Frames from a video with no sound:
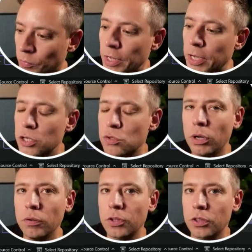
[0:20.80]
It is
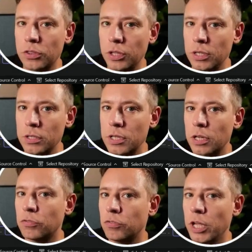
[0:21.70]
one of the things that
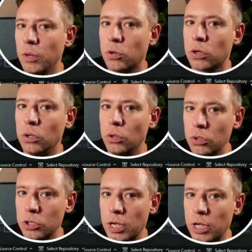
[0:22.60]
the framework
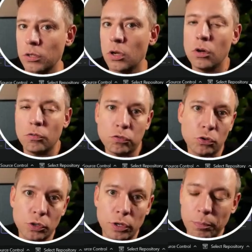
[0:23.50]
looks at
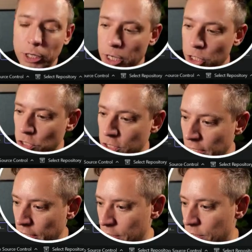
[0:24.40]
for your application
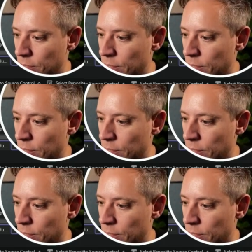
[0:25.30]
settings.